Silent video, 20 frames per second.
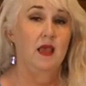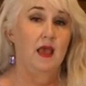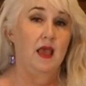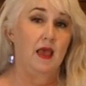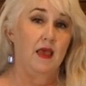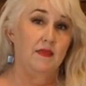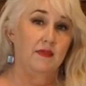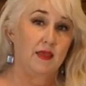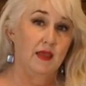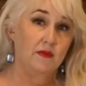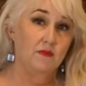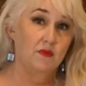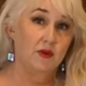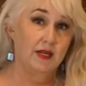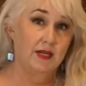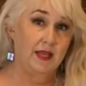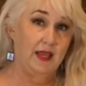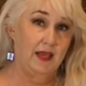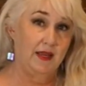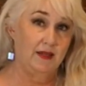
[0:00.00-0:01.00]
And then we're going to
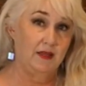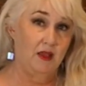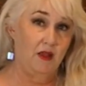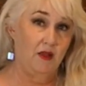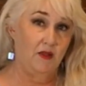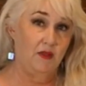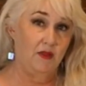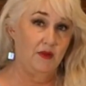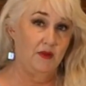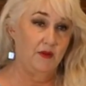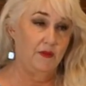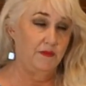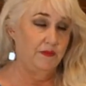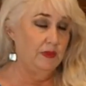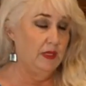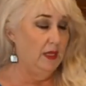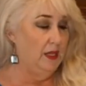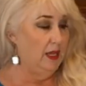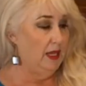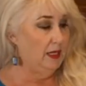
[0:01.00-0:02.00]
add color.
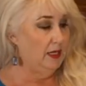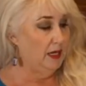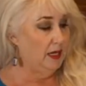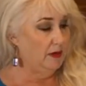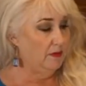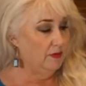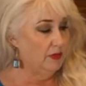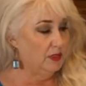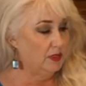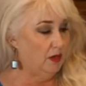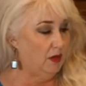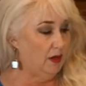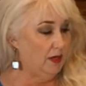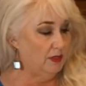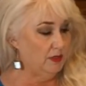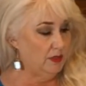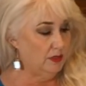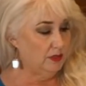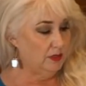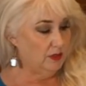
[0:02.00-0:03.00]
And I would talk
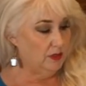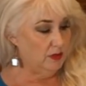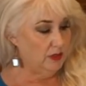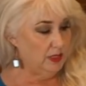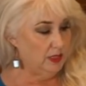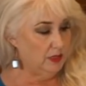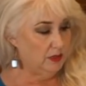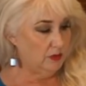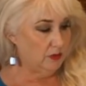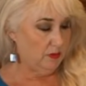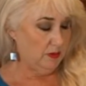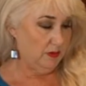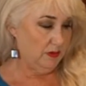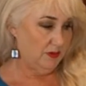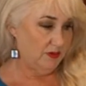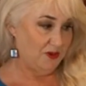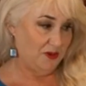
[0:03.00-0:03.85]
to students or